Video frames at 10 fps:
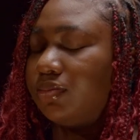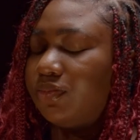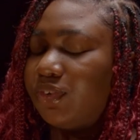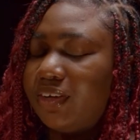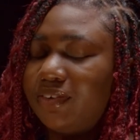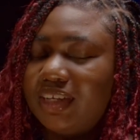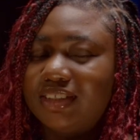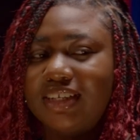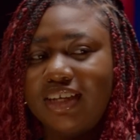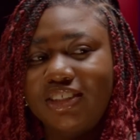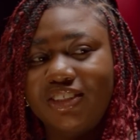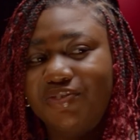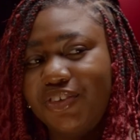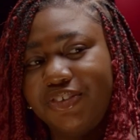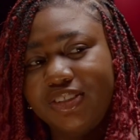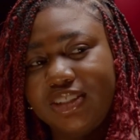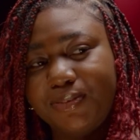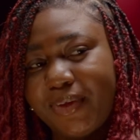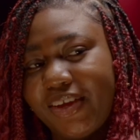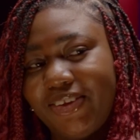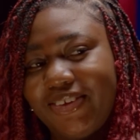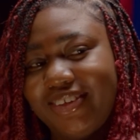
Wow, that's actually very inspiring.